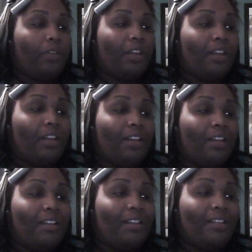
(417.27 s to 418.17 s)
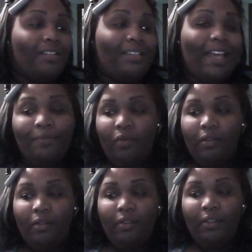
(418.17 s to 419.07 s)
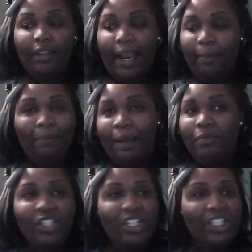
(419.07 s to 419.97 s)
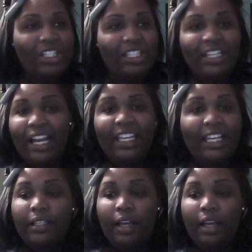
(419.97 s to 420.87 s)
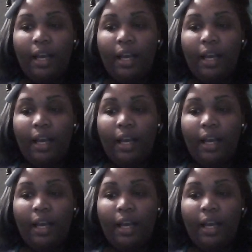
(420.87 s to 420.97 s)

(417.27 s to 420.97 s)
stop. Like I'm just not getting it. I'm